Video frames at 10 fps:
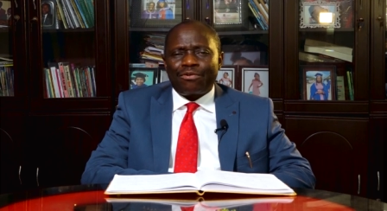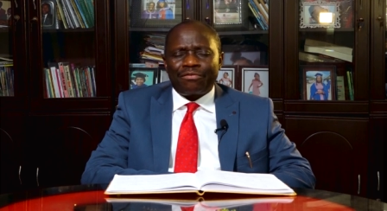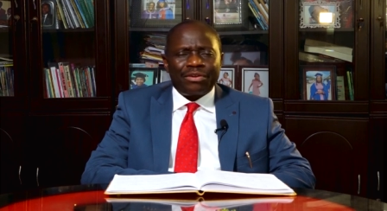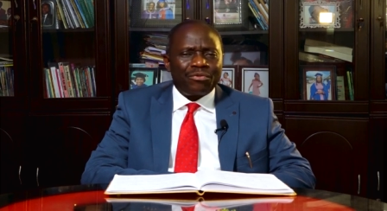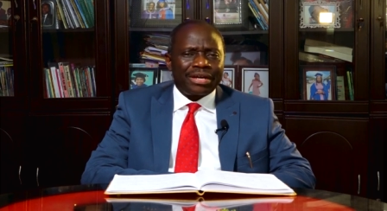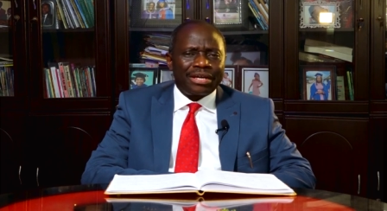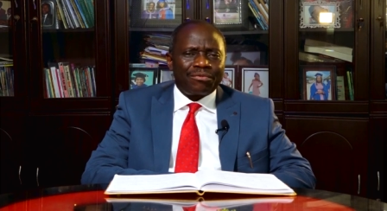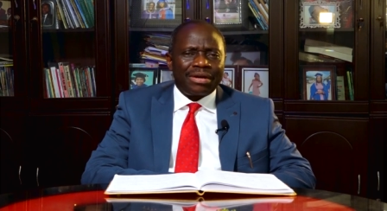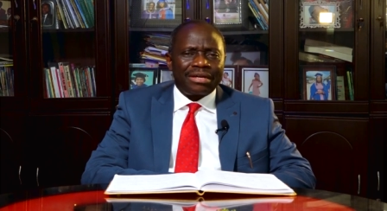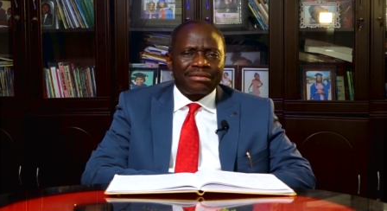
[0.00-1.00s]
of the wicked
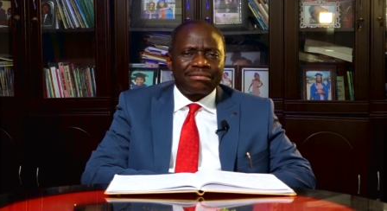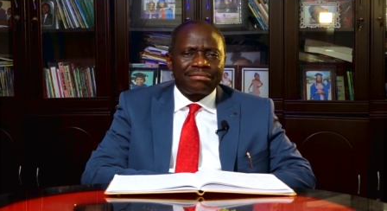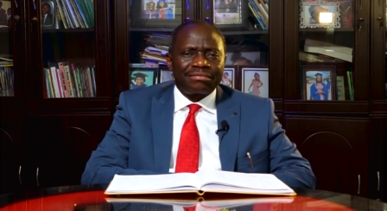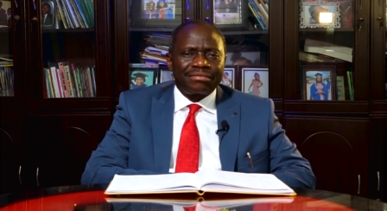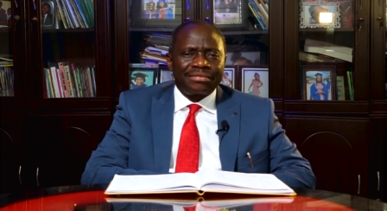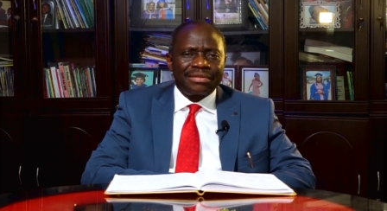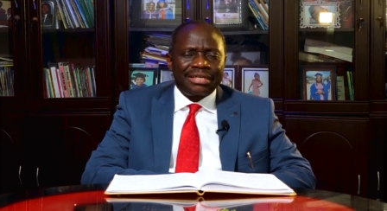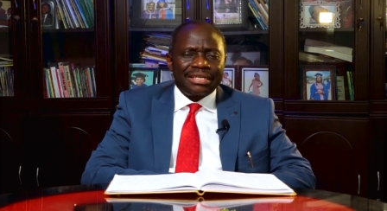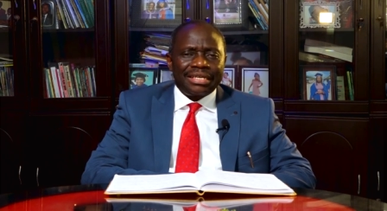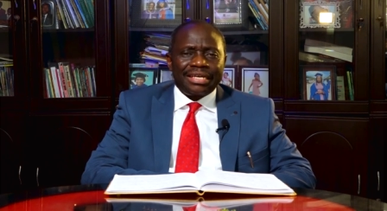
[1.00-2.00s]
one.
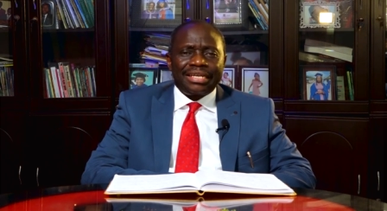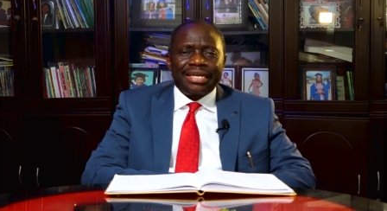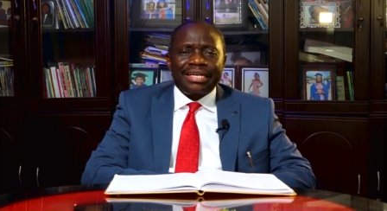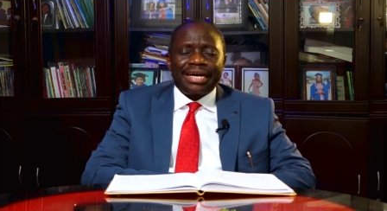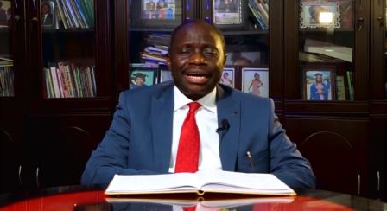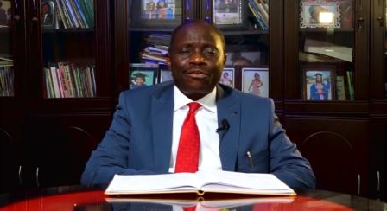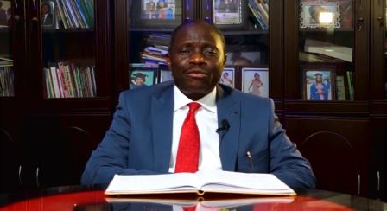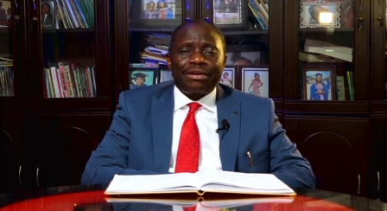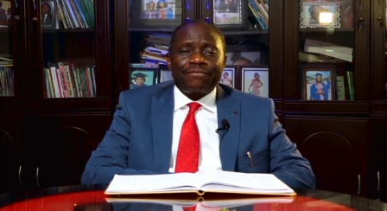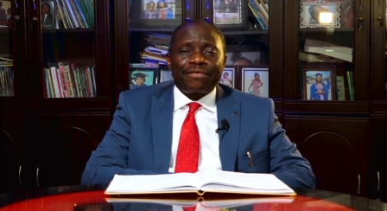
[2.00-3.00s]
Either the arrow
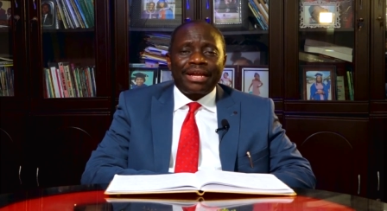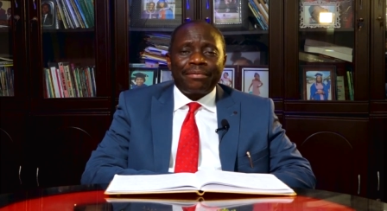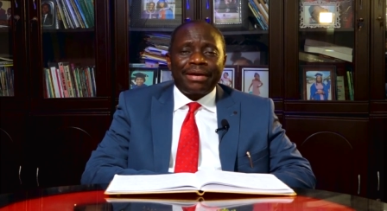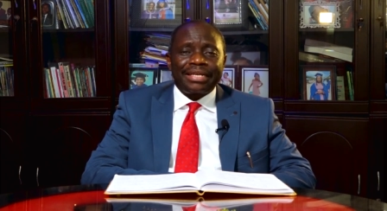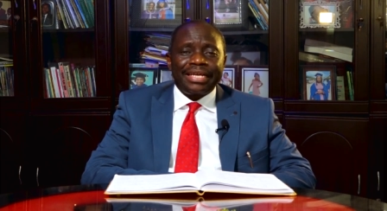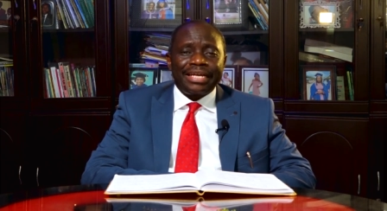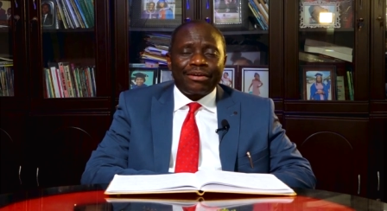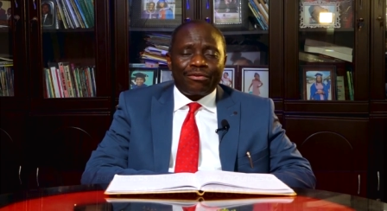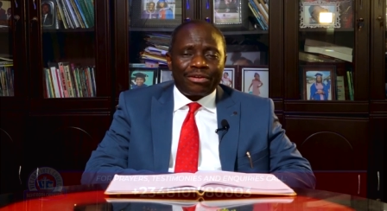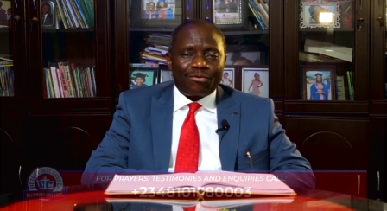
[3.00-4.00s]
that fly by day
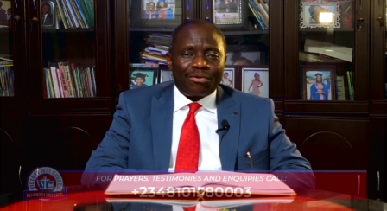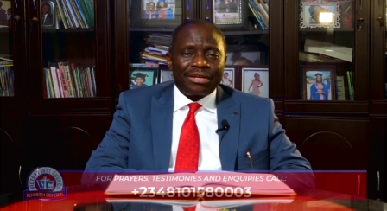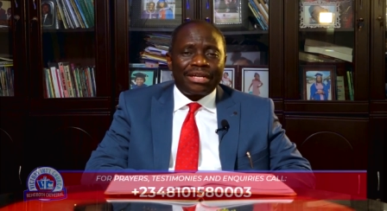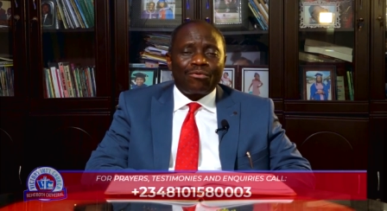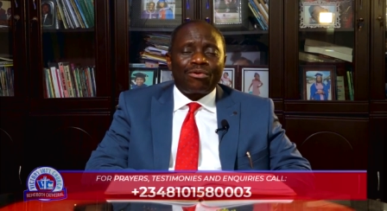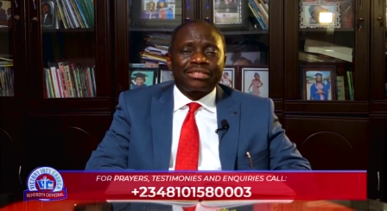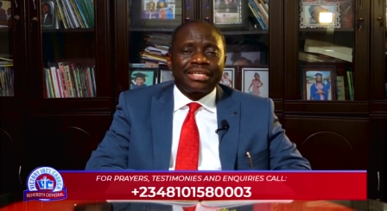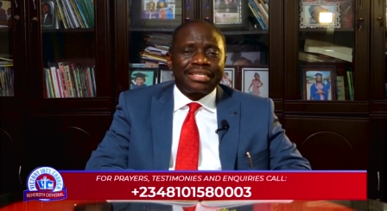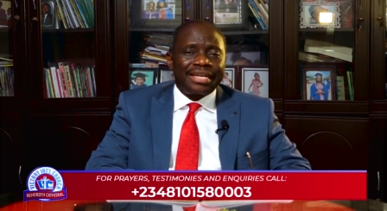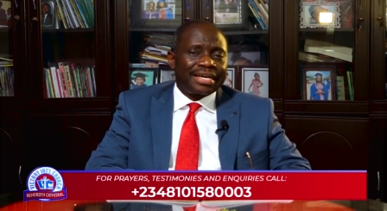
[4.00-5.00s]
or the one that walks
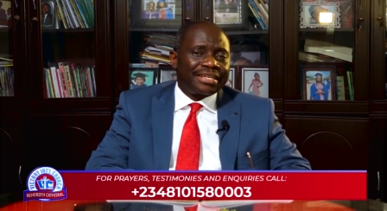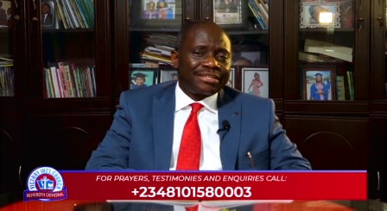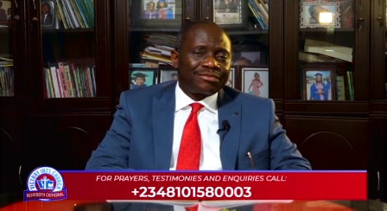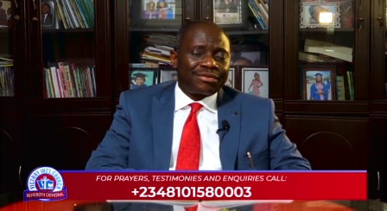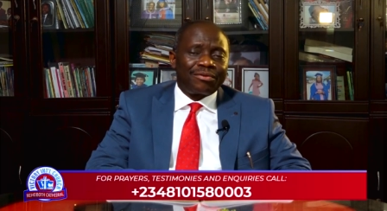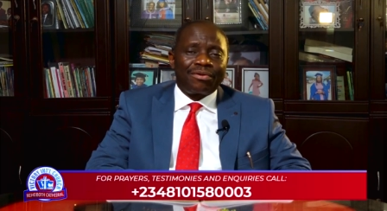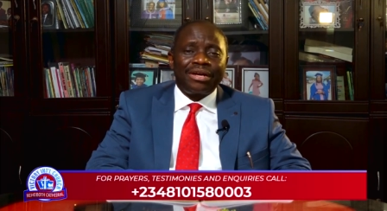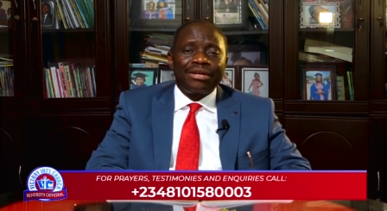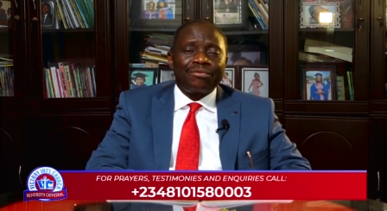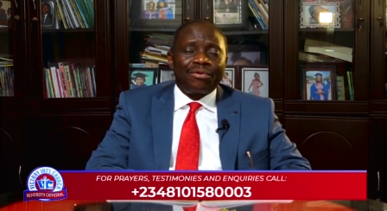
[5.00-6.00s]
at darkness, or the
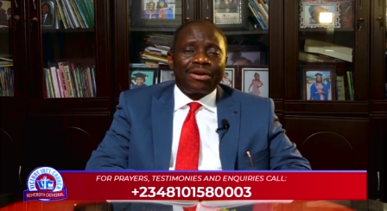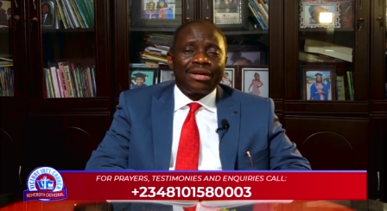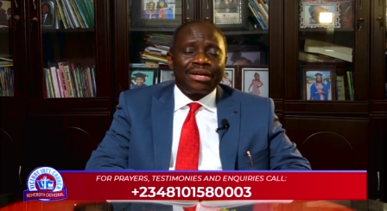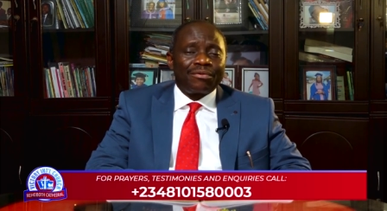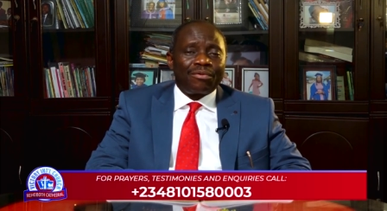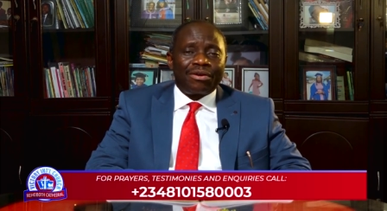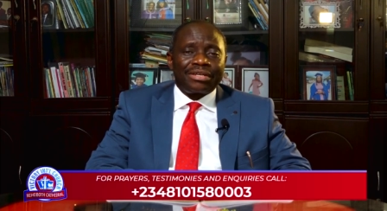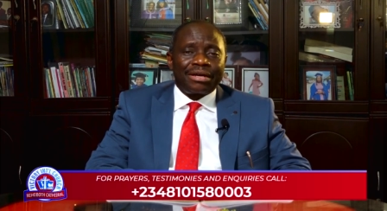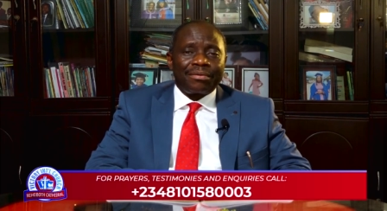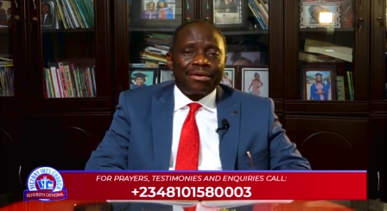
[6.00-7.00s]
one, one,
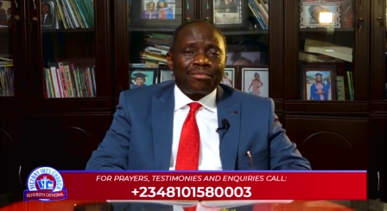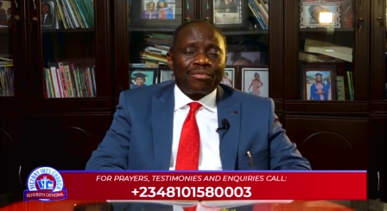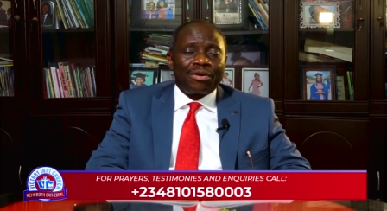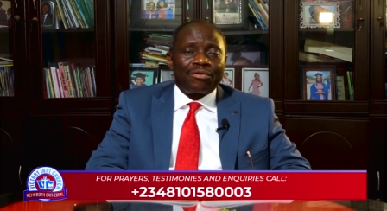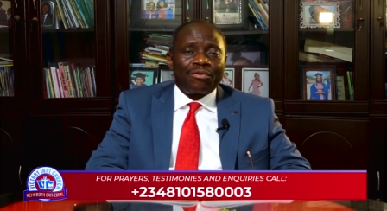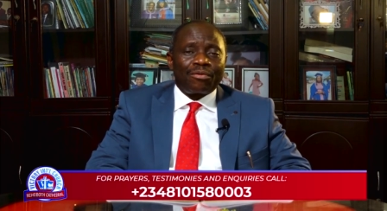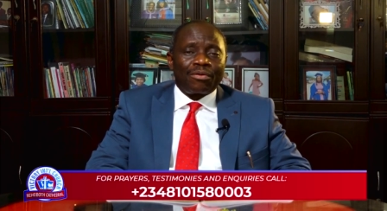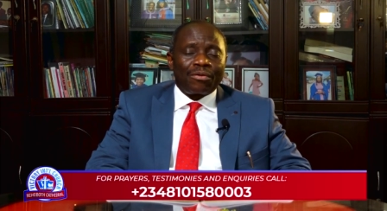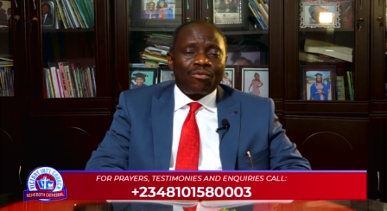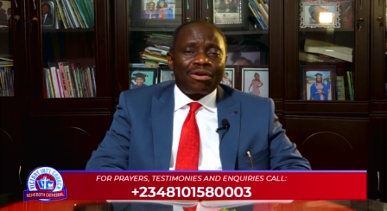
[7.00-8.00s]
that uh,
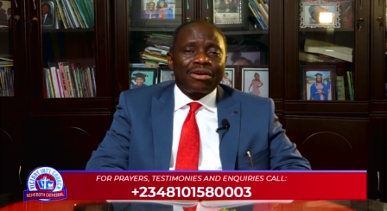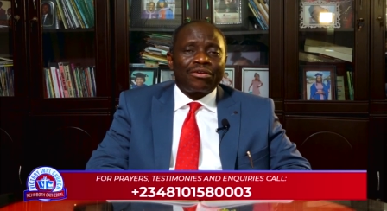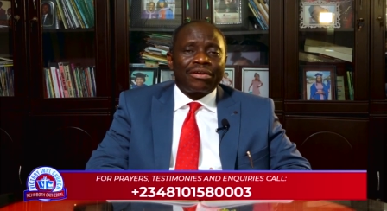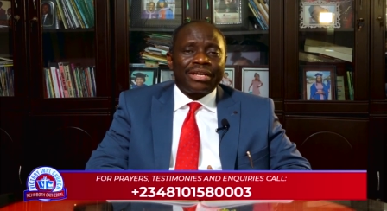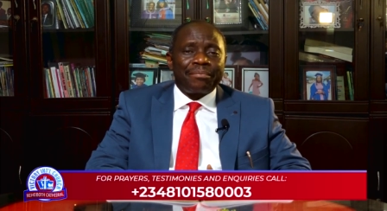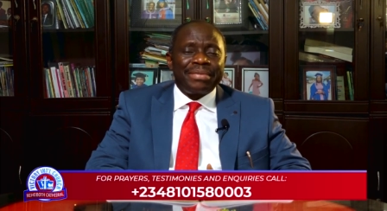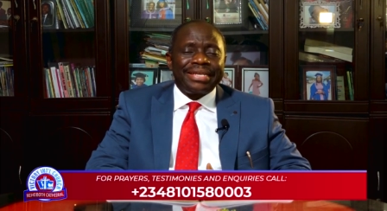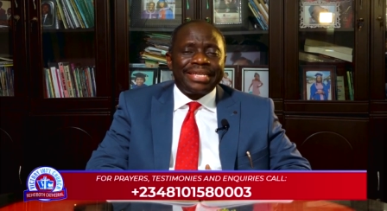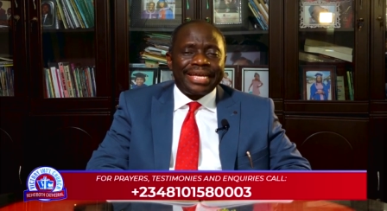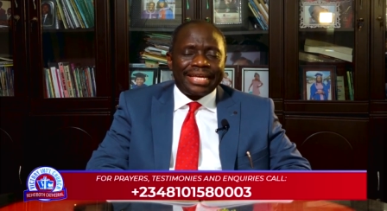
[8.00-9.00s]
walk at
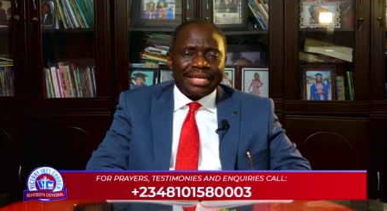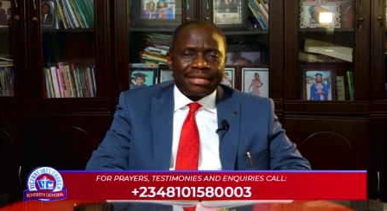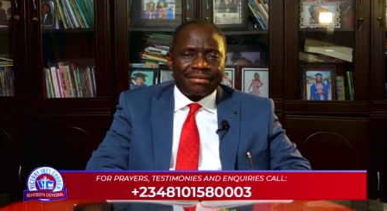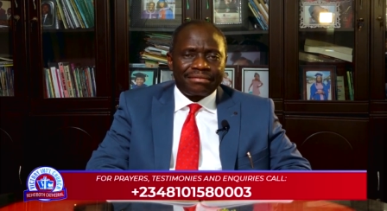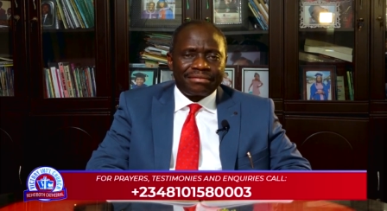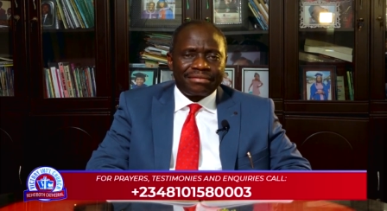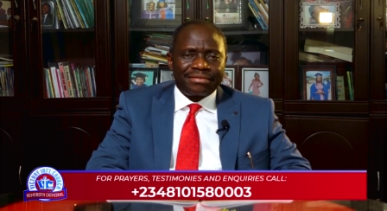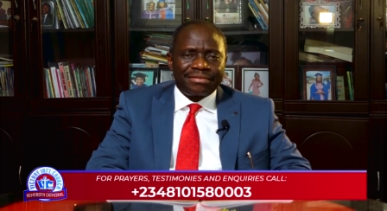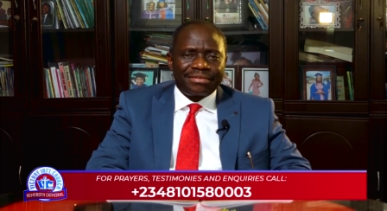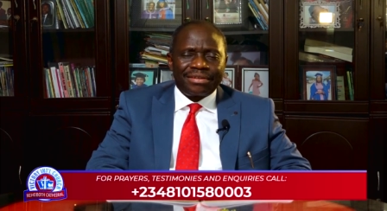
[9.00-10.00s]
midday,
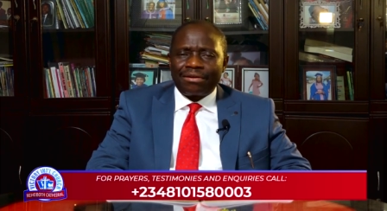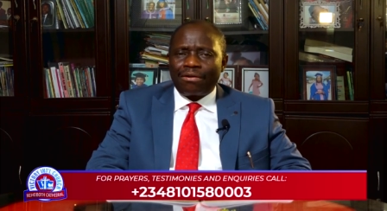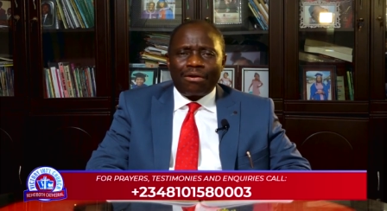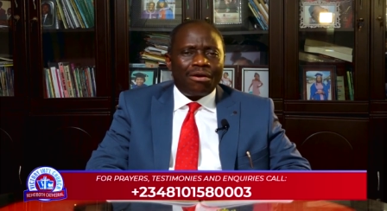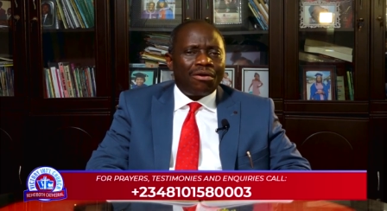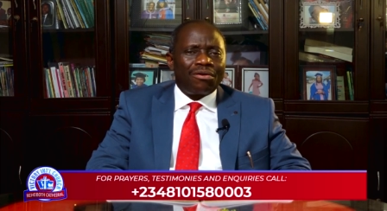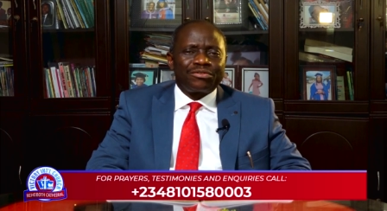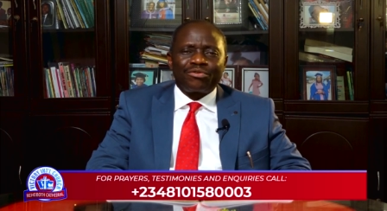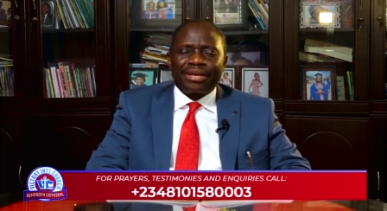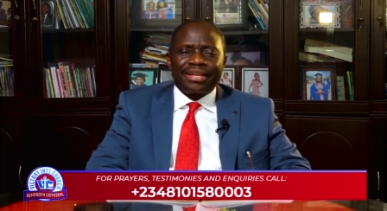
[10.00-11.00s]
all
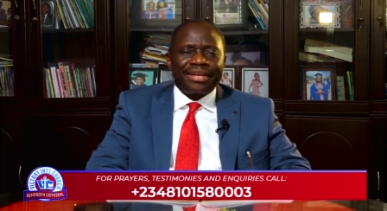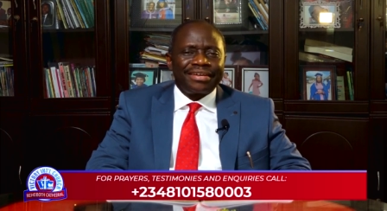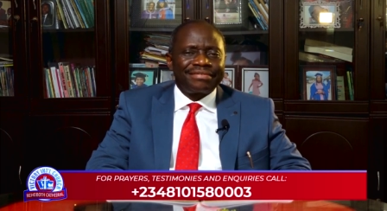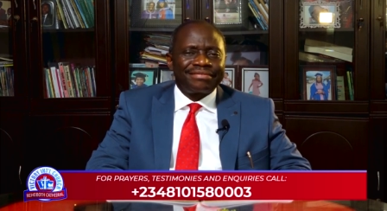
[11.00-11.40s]
together